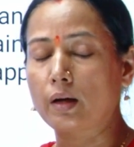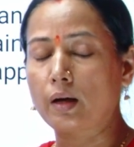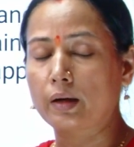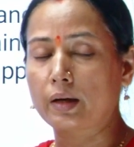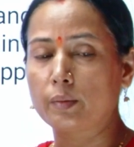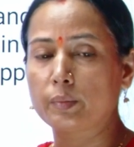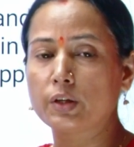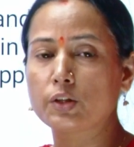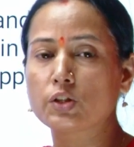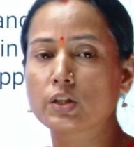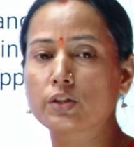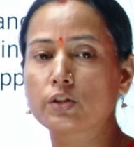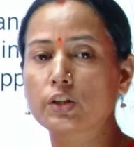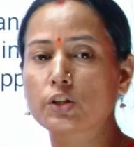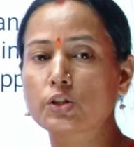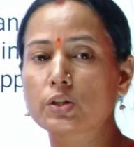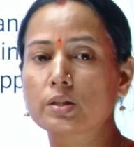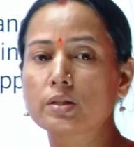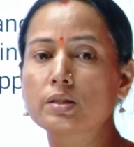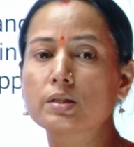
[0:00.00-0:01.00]
coming
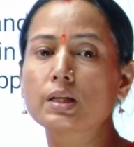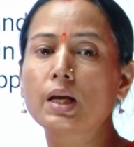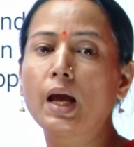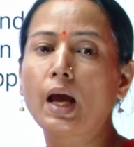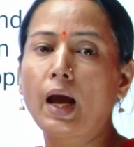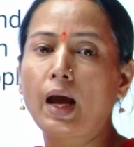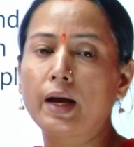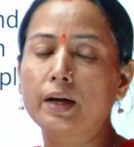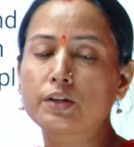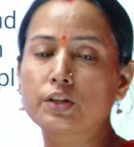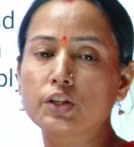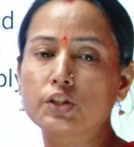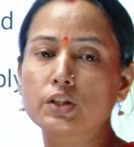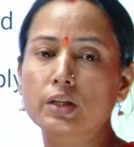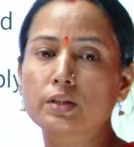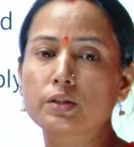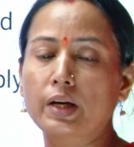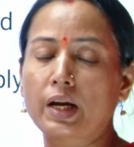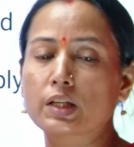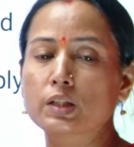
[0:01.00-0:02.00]
generations and
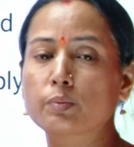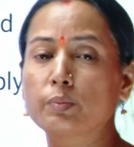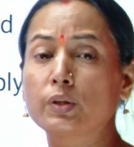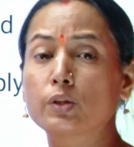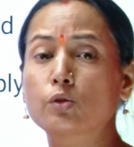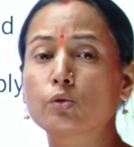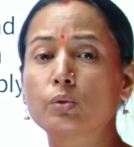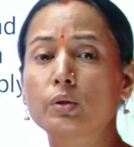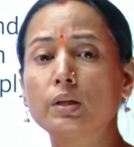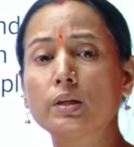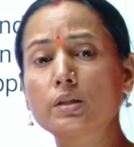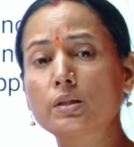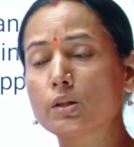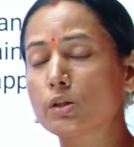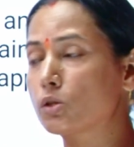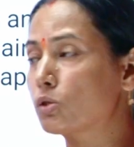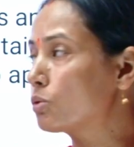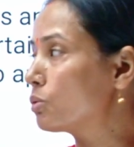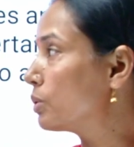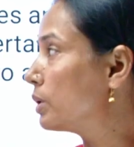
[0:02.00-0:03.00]
teacher transmit to his
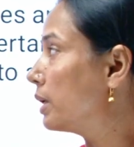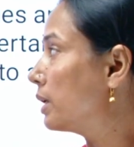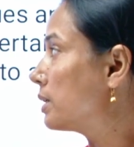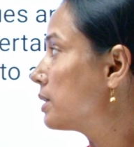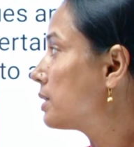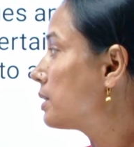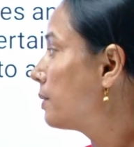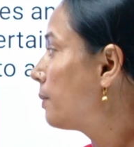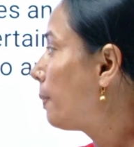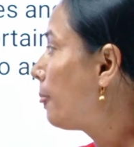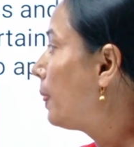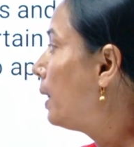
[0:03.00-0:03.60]
students.